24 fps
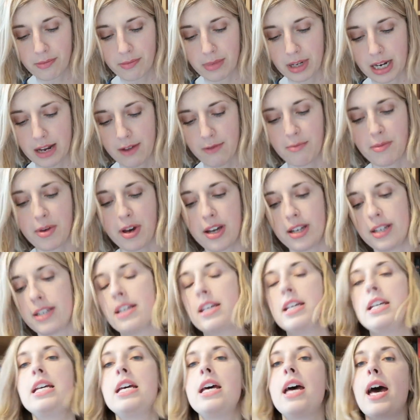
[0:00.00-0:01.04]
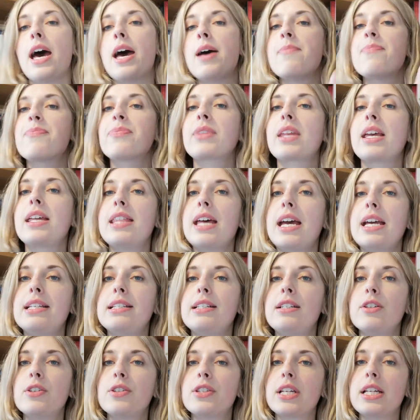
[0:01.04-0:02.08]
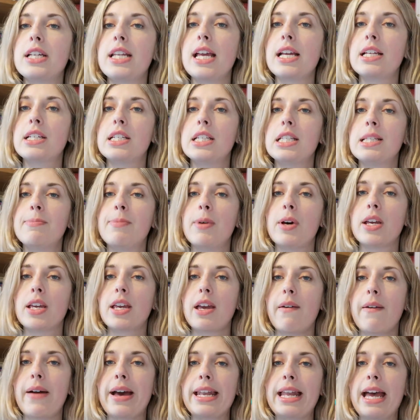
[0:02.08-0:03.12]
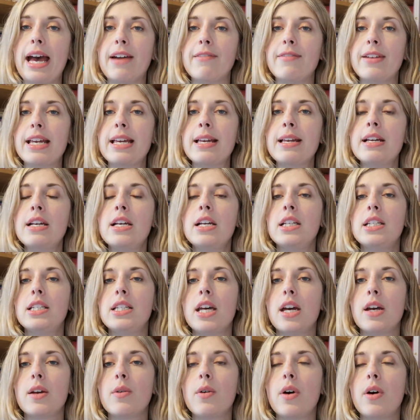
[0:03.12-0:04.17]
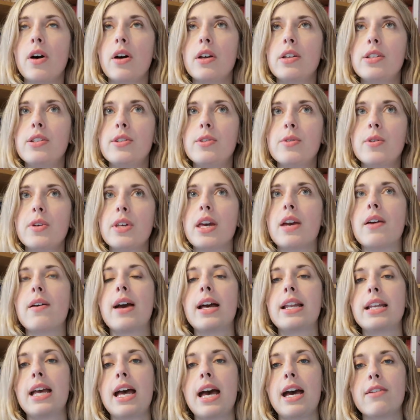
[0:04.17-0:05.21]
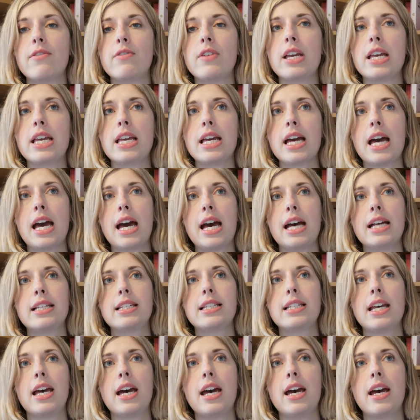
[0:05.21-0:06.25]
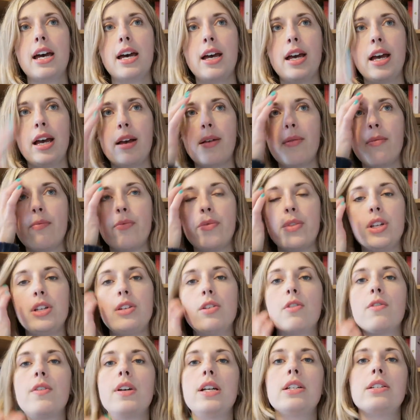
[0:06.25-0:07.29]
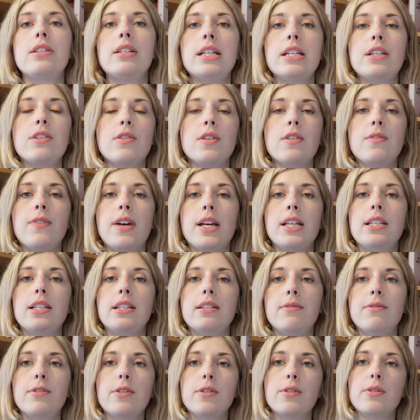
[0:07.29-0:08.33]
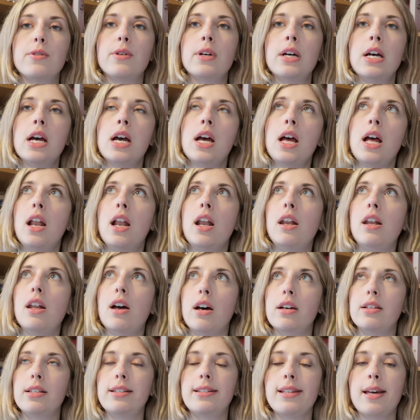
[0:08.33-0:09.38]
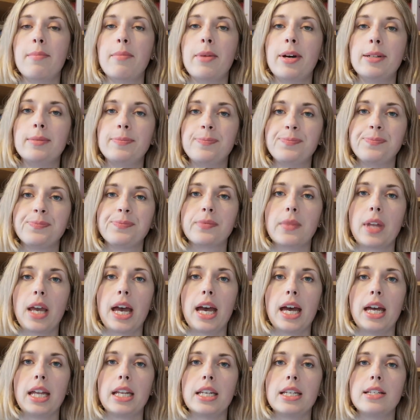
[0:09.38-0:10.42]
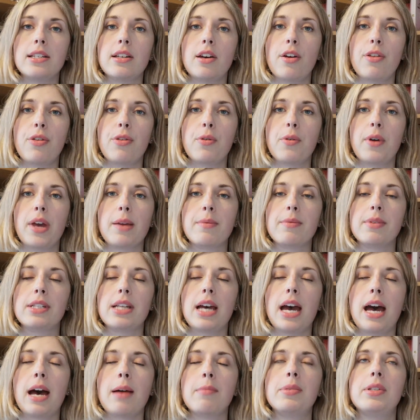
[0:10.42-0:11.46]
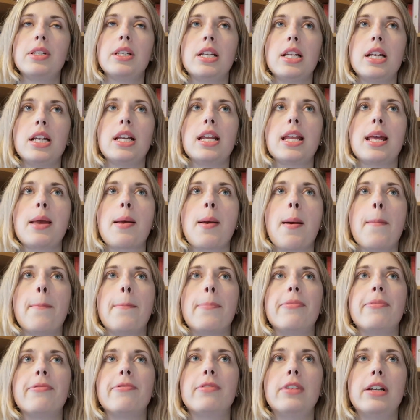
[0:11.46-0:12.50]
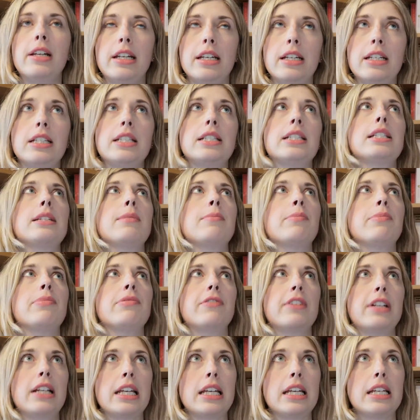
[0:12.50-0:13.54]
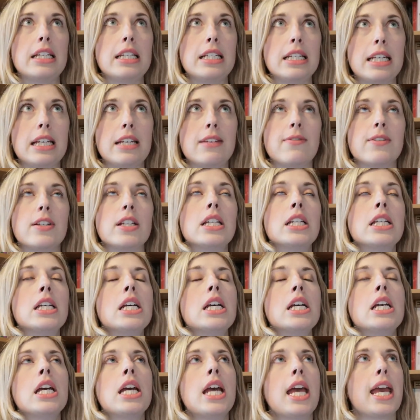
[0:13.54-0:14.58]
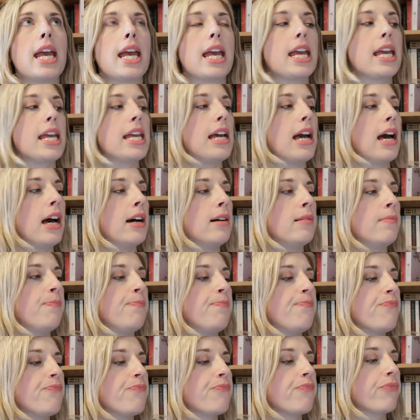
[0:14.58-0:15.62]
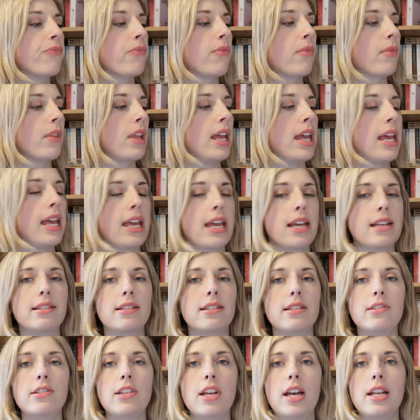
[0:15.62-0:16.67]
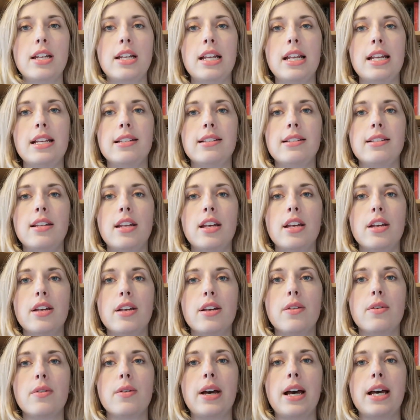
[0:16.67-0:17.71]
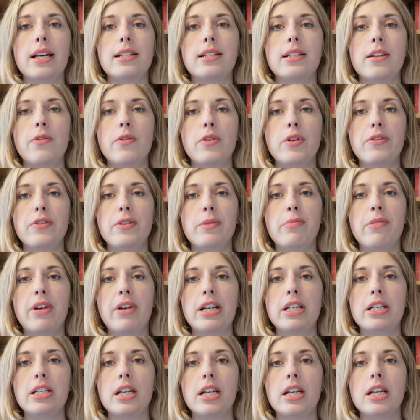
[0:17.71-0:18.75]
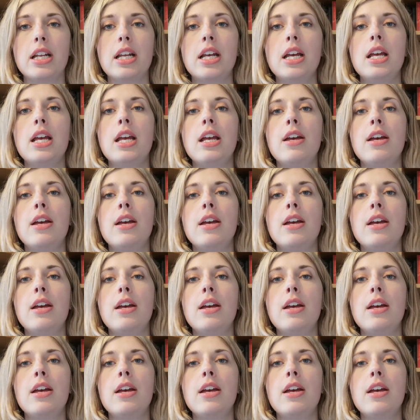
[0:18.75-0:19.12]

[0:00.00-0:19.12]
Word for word: but never mind. Um, that is Lost Connections by Johan Hari. So I saw Johan Hari at um, the Norwich Literary Festival last summer, and I thought he was absolutely brilliant, brilliant even. He um, he is a journalist who has suffered with depression,